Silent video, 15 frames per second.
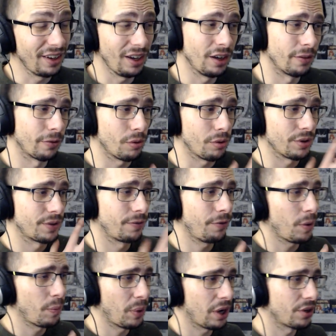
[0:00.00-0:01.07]
And of course,
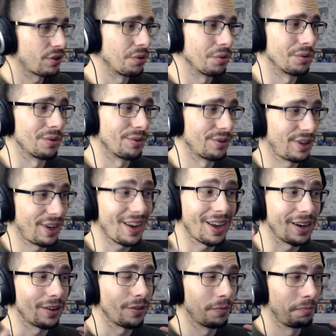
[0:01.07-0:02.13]
Fed Pass users
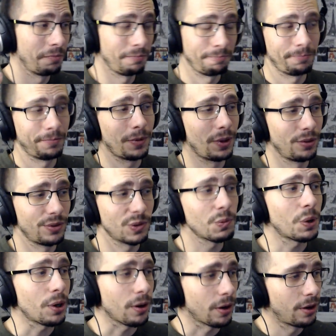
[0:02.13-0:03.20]
can
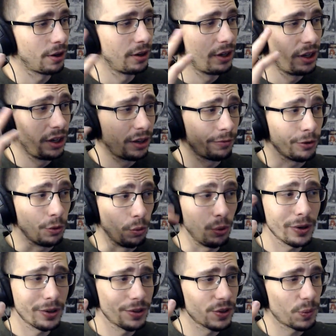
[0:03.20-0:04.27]
spark. If you
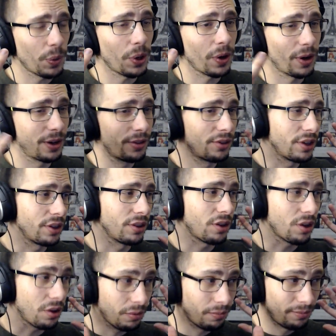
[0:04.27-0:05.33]
were to spark, then
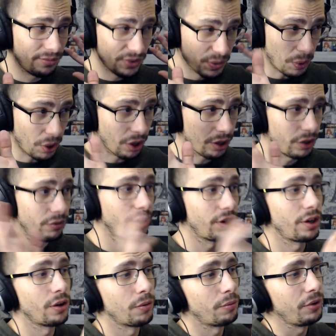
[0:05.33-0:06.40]
the spark unit
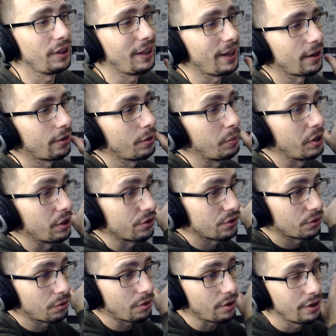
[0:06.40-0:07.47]
here would likely be
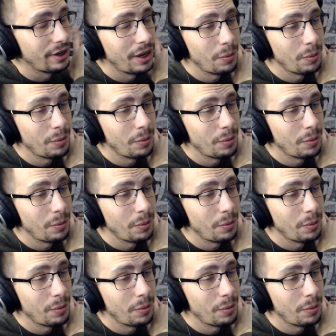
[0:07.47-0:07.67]
Azura.